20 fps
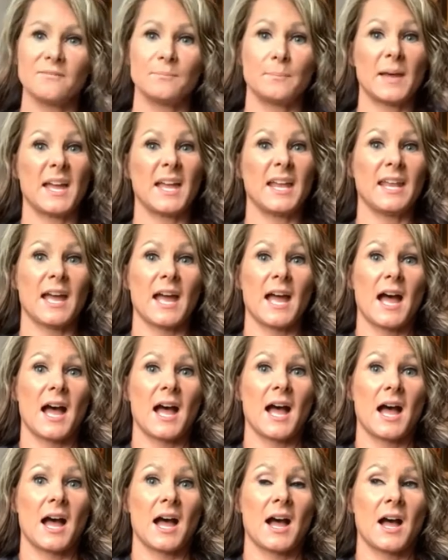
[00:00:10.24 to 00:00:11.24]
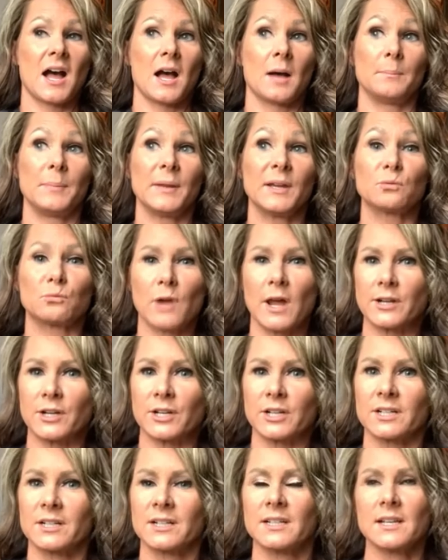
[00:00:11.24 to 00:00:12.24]
been a big
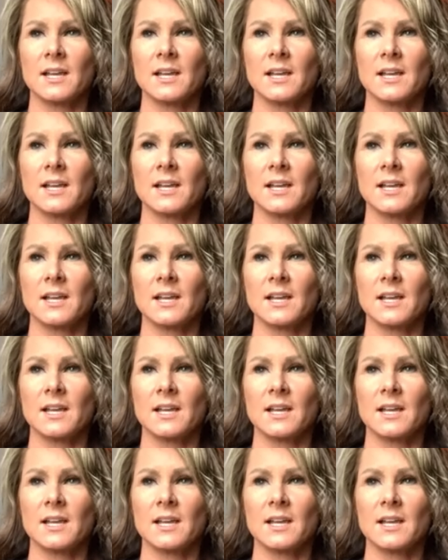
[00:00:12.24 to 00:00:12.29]
runner.